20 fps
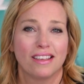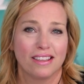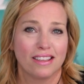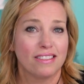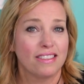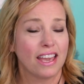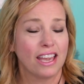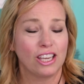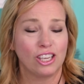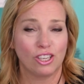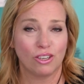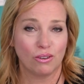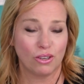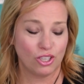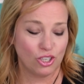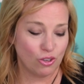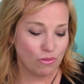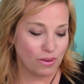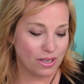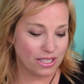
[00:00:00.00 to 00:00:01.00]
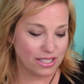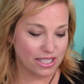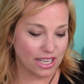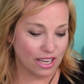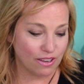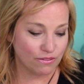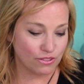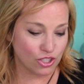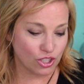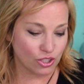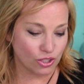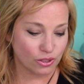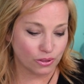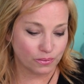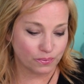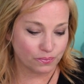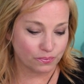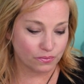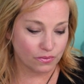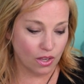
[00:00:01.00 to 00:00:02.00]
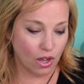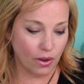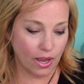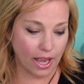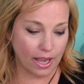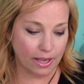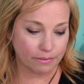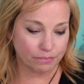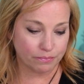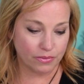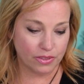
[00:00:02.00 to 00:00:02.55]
Thank you, and you be safe too. Okay.